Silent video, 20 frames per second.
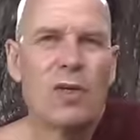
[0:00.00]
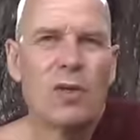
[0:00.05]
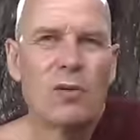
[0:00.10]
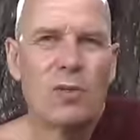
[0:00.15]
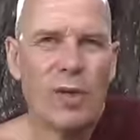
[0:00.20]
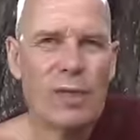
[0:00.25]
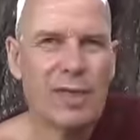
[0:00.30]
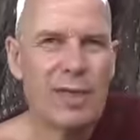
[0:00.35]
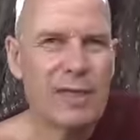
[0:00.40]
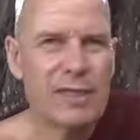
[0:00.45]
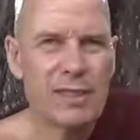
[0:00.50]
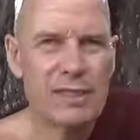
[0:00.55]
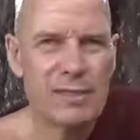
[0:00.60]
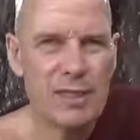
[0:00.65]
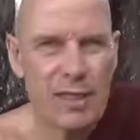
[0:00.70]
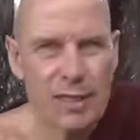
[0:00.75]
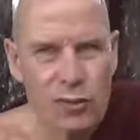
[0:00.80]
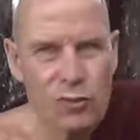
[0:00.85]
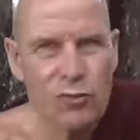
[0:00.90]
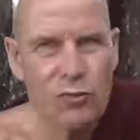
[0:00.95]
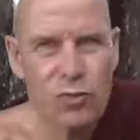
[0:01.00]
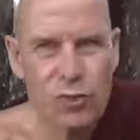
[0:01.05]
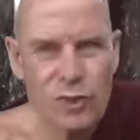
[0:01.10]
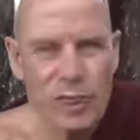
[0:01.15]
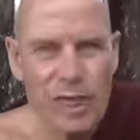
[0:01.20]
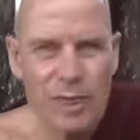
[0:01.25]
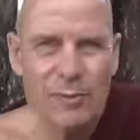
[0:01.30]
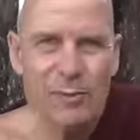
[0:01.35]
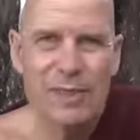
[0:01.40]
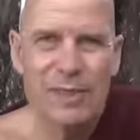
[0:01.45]
What a, st a true
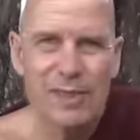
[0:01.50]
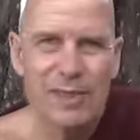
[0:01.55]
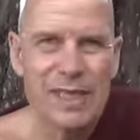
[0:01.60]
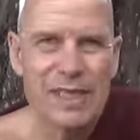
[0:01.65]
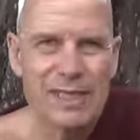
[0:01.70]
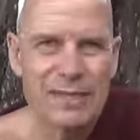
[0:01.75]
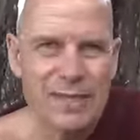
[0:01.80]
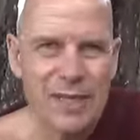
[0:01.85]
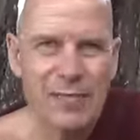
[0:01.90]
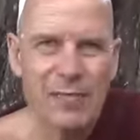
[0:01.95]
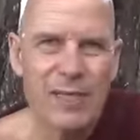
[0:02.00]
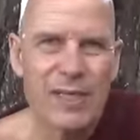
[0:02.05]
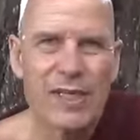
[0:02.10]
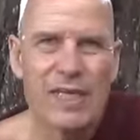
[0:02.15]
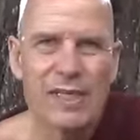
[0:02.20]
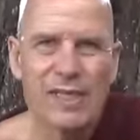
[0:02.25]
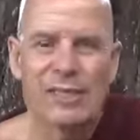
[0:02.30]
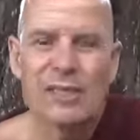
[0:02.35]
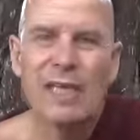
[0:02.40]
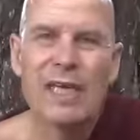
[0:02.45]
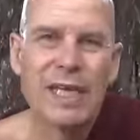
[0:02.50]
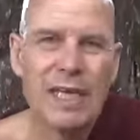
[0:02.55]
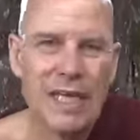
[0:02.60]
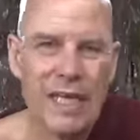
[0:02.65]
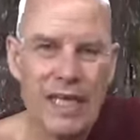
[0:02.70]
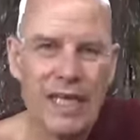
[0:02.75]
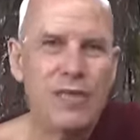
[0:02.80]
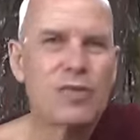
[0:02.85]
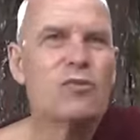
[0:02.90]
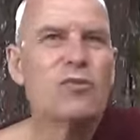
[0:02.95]
statement says something is,
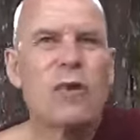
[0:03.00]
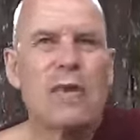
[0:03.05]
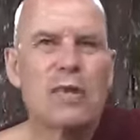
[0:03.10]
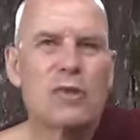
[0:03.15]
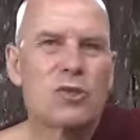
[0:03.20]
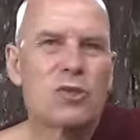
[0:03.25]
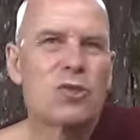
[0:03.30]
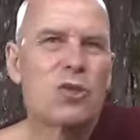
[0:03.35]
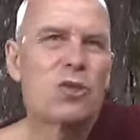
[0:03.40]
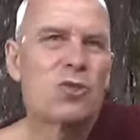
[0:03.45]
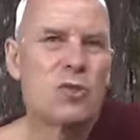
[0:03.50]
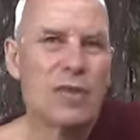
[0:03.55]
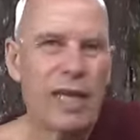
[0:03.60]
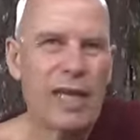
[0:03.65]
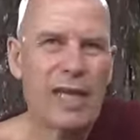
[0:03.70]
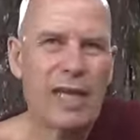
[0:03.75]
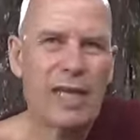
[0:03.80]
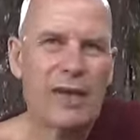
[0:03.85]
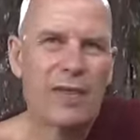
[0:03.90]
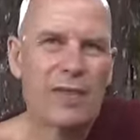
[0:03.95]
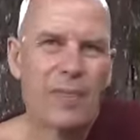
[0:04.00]
it is really so there.